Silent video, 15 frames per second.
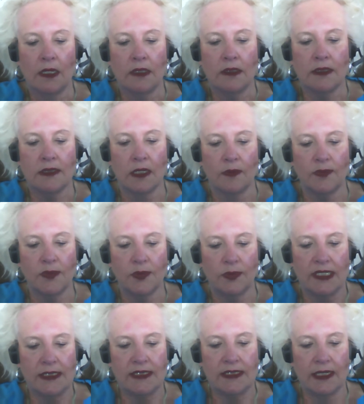Psalm
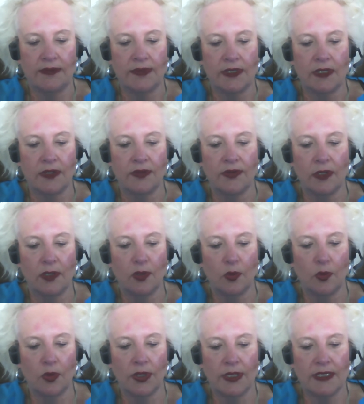27, the
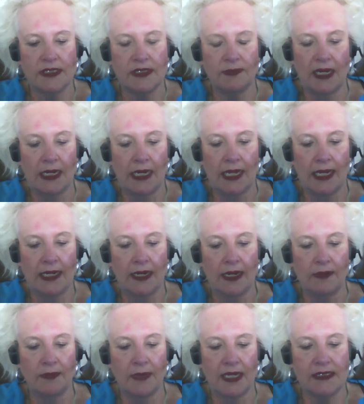Lord is my light
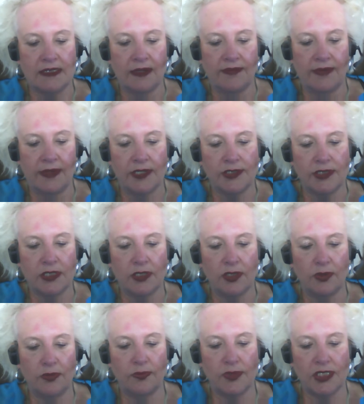and my salvation,
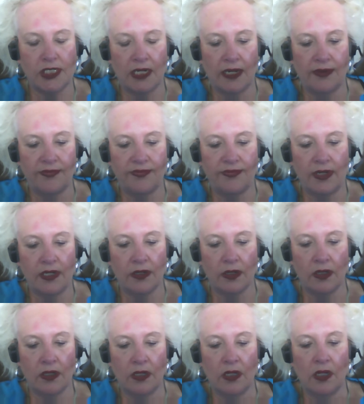whom shall I
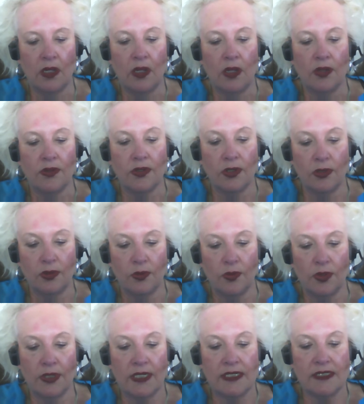fear? The
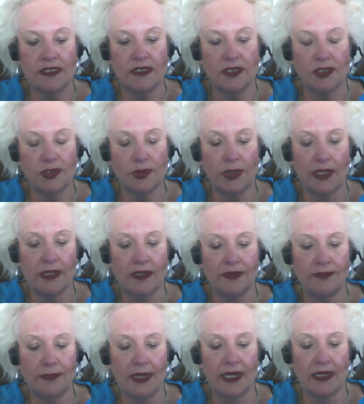Lord is the strength
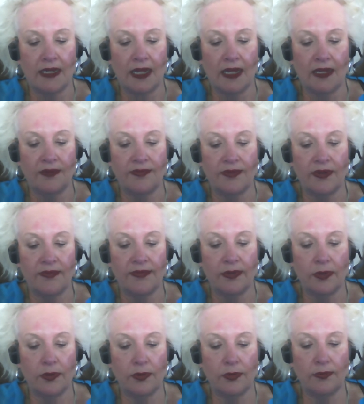of my life, of
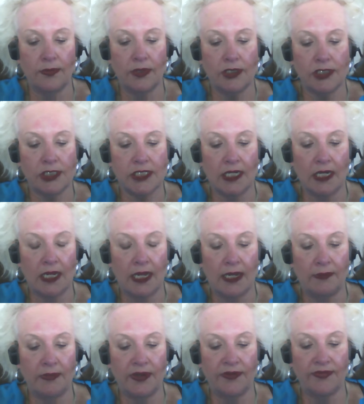whom shall
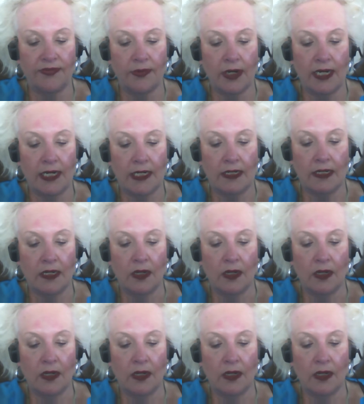I be afraid?